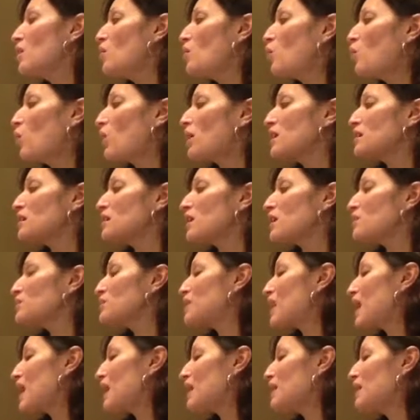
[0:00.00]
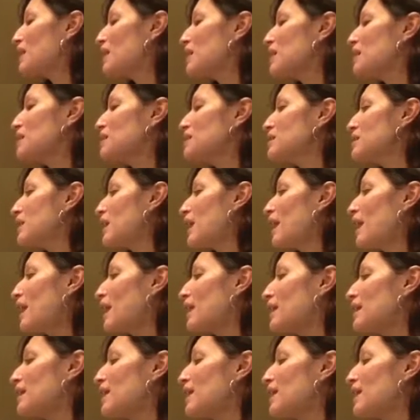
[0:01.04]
1 times 8 is 8.